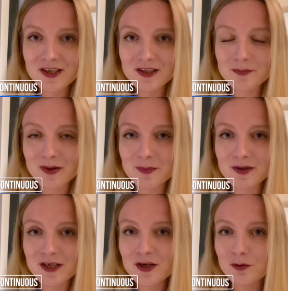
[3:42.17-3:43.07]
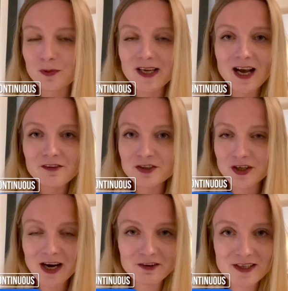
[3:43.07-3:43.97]
that maybe we haven't
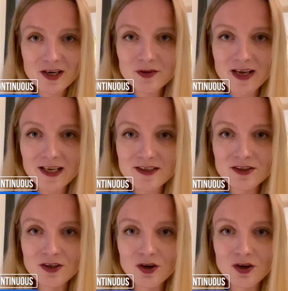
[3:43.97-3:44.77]
carried out yet